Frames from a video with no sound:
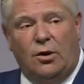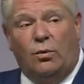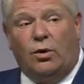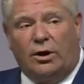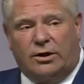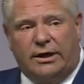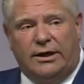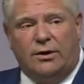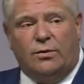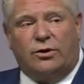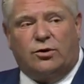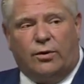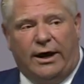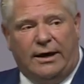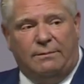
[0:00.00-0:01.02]
Working
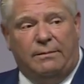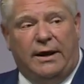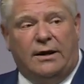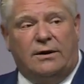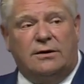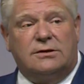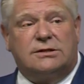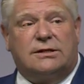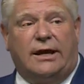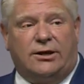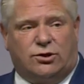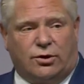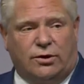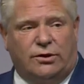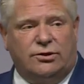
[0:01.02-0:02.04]
with great mayors
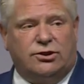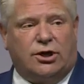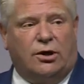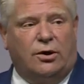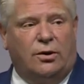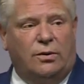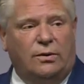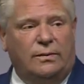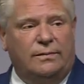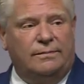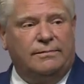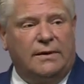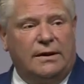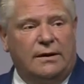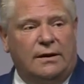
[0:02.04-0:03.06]
like Drew and Joe,
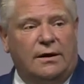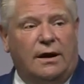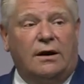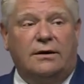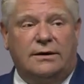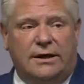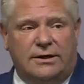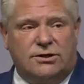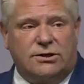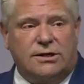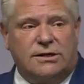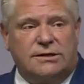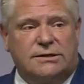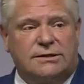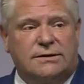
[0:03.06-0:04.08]
our
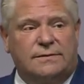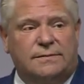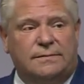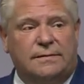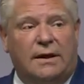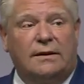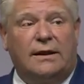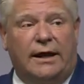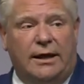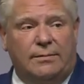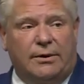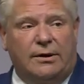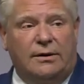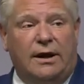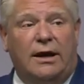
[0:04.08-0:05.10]
Indigenous
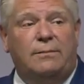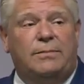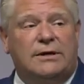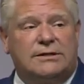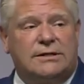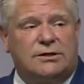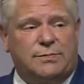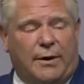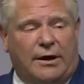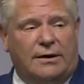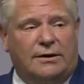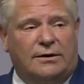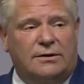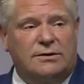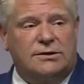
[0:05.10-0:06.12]
labor and business
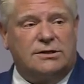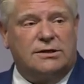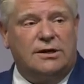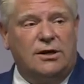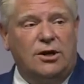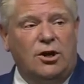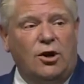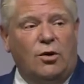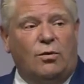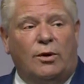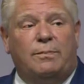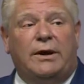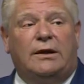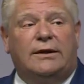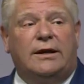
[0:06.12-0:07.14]
partners, we're
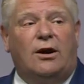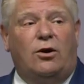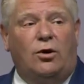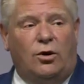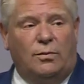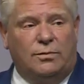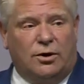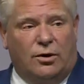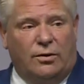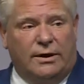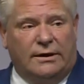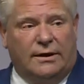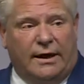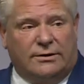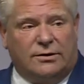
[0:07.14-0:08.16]
building a homegrown
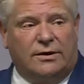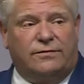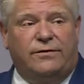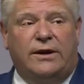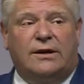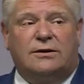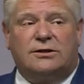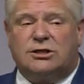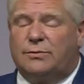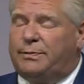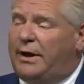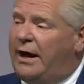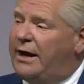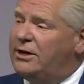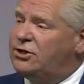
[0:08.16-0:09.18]
electric vehicle
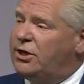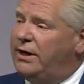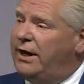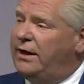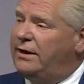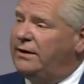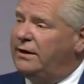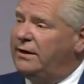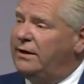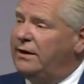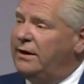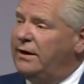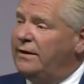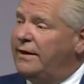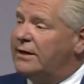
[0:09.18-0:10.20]
supply chain
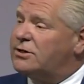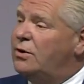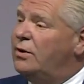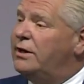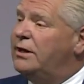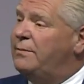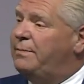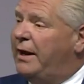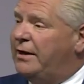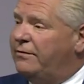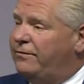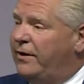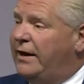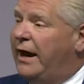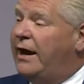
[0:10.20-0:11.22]
that's going to
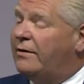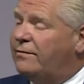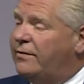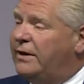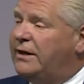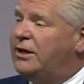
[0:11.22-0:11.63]
benefit every